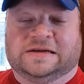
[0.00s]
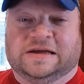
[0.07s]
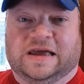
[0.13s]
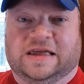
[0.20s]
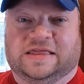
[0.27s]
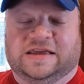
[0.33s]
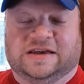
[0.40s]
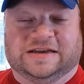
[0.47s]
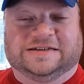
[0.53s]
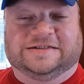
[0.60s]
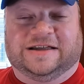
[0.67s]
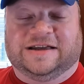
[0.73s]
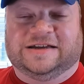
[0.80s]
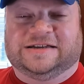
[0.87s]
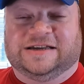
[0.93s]
and then you
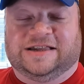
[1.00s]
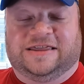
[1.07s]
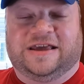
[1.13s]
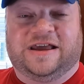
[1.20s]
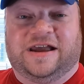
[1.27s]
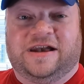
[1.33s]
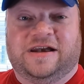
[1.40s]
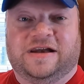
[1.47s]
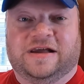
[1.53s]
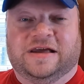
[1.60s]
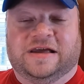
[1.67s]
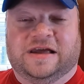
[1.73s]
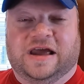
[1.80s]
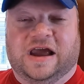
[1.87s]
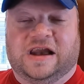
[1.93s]
slice it thin
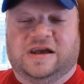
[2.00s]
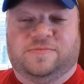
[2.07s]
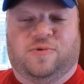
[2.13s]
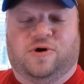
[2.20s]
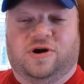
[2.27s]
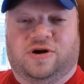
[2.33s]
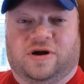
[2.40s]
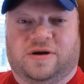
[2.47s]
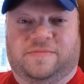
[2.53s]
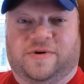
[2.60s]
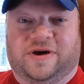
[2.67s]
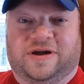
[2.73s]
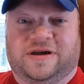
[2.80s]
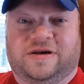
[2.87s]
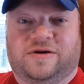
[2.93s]
and you put it on a
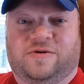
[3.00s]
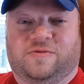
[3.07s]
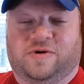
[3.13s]
bun